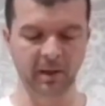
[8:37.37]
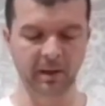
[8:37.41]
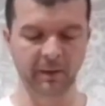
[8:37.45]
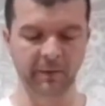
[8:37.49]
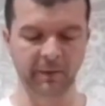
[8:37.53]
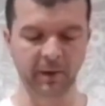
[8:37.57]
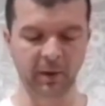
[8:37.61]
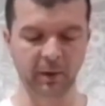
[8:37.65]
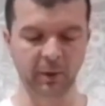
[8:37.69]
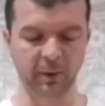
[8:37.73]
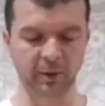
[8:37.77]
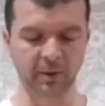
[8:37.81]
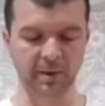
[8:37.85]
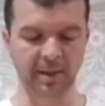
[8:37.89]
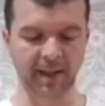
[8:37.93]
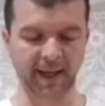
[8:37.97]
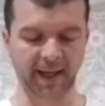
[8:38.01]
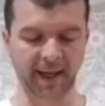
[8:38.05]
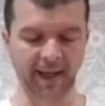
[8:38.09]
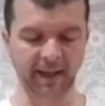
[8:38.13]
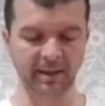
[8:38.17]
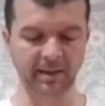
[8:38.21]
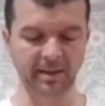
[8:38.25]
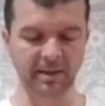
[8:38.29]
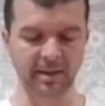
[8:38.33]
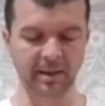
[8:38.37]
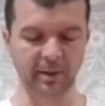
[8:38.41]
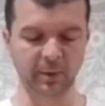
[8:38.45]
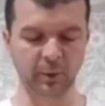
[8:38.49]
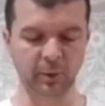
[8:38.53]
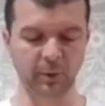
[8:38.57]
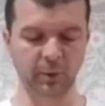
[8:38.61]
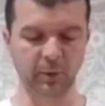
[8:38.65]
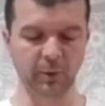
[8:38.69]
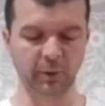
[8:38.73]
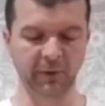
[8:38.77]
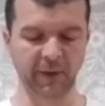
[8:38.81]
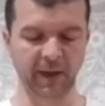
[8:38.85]
The Lord handed
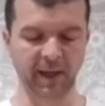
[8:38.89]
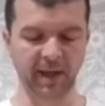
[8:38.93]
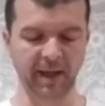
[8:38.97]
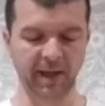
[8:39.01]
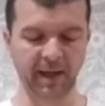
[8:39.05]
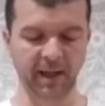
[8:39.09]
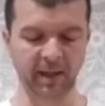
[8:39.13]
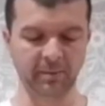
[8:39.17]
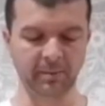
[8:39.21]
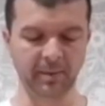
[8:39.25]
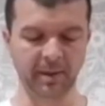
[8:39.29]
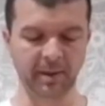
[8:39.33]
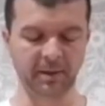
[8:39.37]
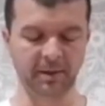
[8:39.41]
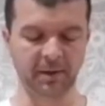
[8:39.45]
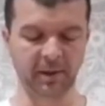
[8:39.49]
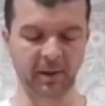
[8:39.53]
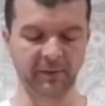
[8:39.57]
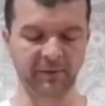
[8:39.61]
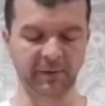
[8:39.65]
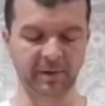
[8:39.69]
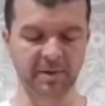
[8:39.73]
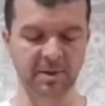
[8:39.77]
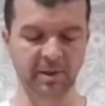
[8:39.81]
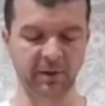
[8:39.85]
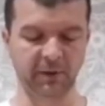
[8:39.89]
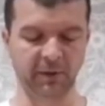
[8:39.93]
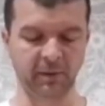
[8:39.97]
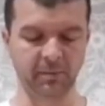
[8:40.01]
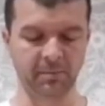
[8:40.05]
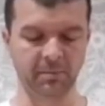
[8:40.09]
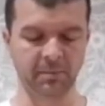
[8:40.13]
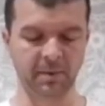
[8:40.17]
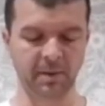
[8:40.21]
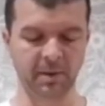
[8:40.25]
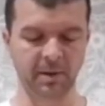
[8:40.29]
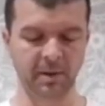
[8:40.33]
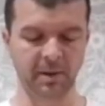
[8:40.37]
all their enemies over to
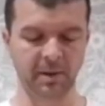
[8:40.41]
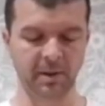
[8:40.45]
them.